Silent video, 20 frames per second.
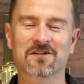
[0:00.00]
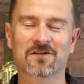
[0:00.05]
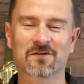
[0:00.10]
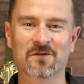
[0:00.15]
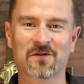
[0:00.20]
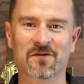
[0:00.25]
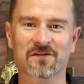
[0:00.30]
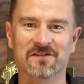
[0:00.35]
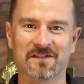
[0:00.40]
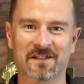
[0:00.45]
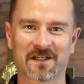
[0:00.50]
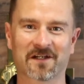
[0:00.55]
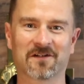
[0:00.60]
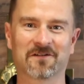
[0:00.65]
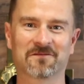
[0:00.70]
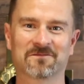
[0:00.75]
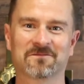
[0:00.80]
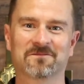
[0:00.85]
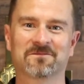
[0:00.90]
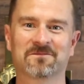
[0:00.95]
through the cell
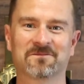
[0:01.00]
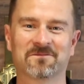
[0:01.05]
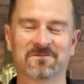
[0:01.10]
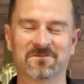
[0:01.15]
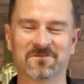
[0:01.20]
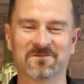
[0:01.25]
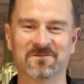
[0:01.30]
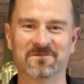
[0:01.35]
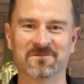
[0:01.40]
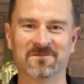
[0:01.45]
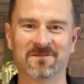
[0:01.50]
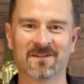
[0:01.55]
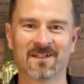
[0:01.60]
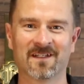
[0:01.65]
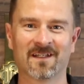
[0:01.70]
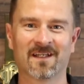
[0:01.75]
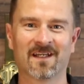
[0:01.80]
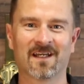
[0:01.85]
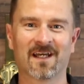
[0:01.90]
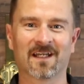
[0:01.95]

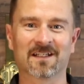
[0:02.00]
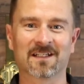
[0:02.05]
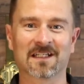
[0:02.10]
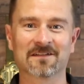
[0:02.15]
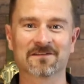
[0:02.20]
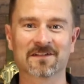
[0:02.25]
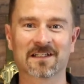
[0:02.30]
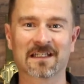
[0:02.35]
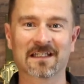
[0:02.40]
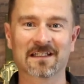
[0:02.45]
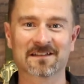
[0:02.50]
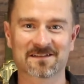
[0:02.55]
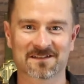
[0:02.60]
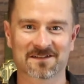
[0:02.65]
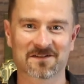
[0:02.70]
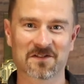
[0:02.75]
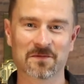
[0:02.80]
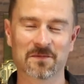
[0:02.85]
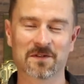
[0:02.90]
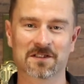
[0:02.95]
and give a kiss
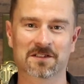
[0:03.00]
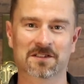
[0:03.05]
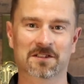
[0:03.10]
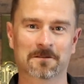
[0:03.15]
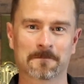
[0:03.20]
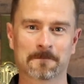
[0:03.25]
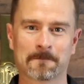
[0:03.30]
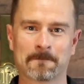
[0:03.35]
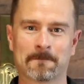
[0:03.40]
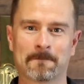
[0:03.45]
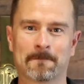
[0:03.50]
to the bishop.